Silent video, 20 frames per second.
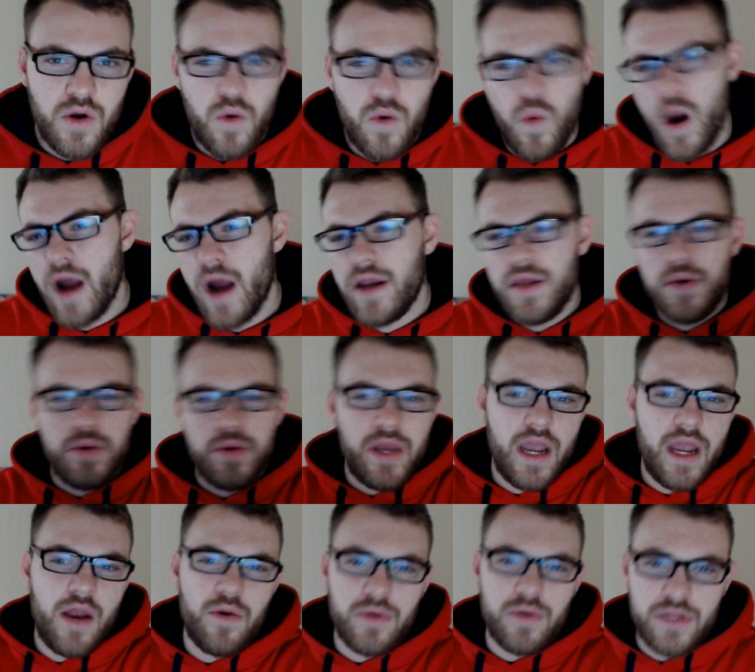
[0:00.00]
Why do you
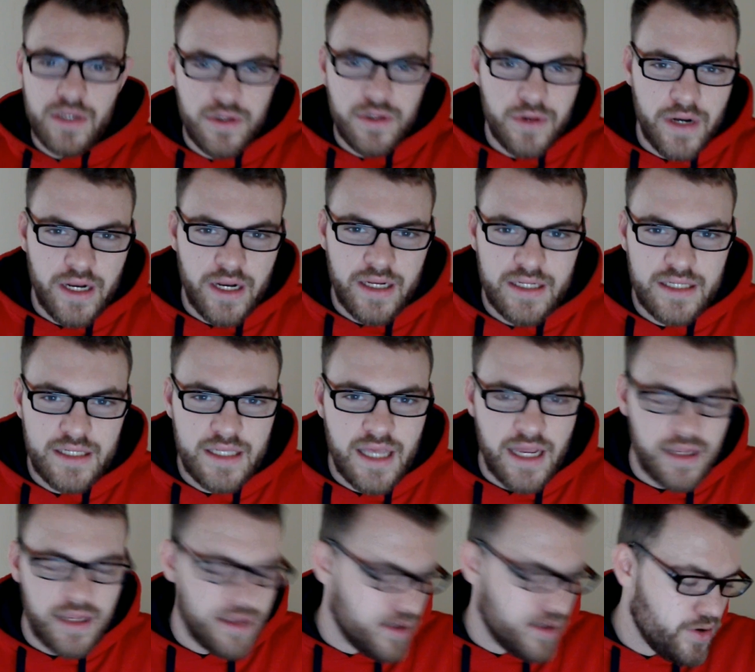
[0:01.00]
care what the critics
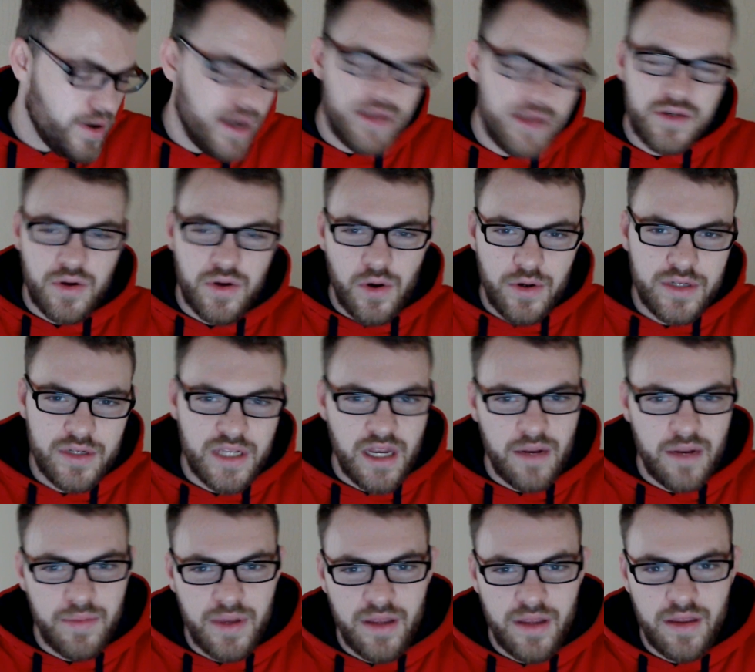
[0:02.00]
think? The critics are always going
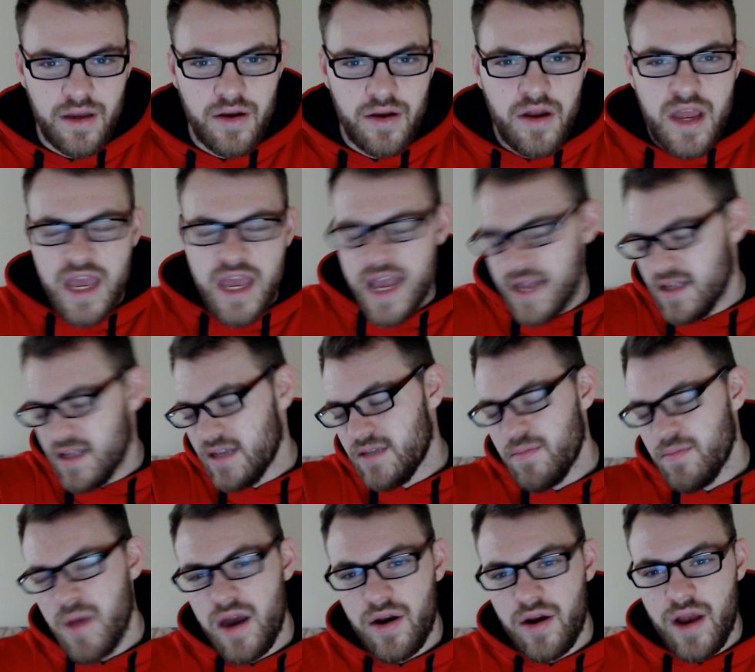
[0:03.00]
to be there. It
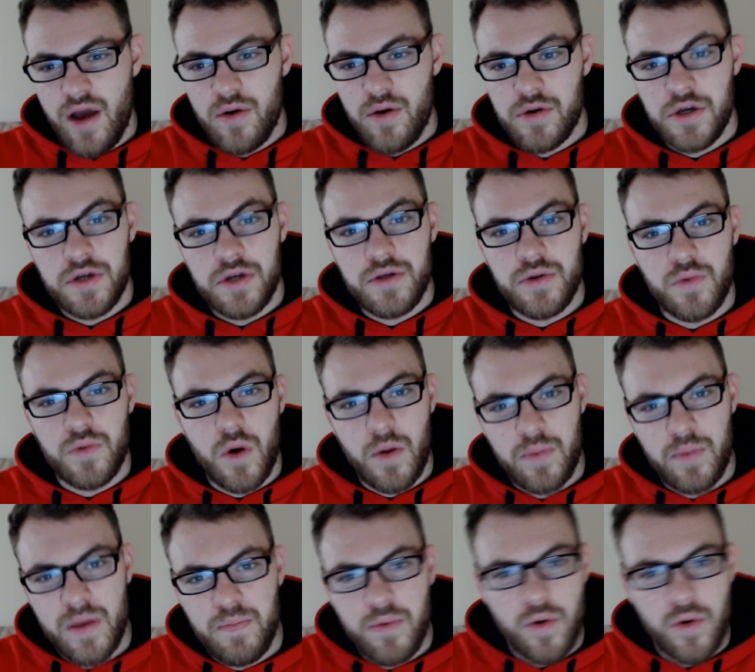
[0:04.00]
doesn't matter how good you are.
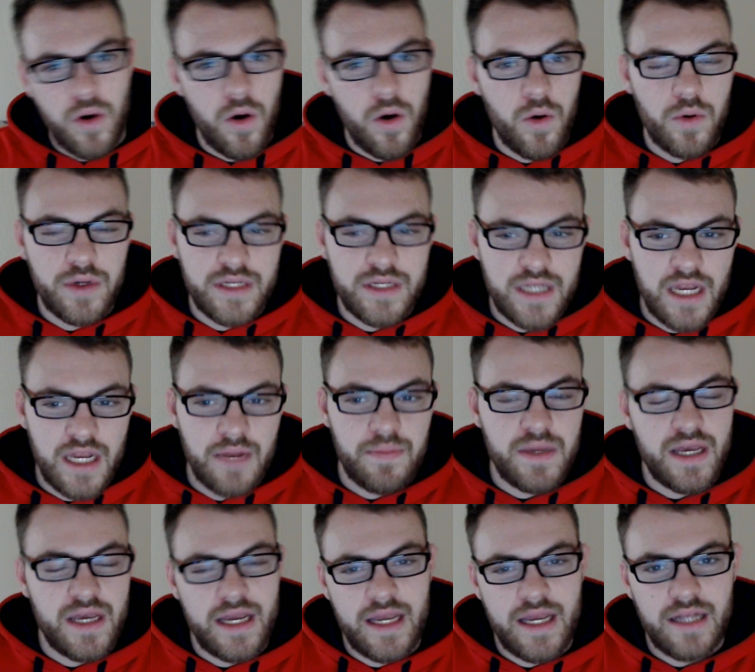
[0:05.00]
People are always going to
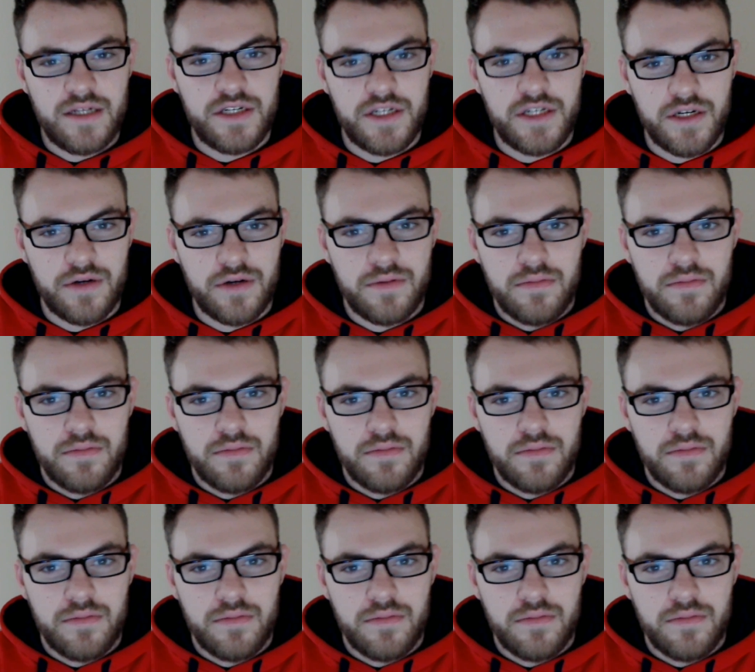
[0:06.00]
be against you.